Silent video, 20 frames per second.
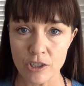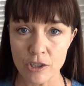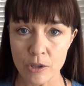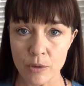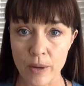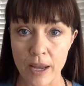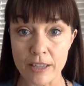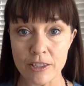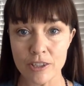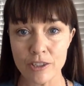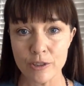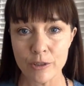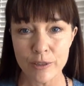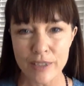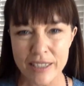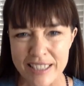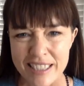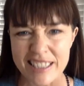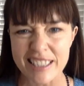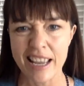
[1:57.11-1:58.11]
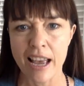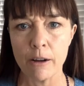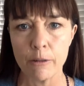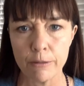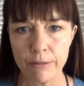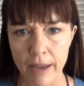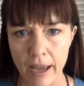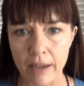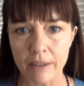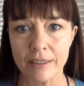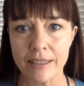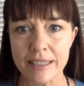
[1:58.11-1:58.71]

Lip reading: to and sort itself out.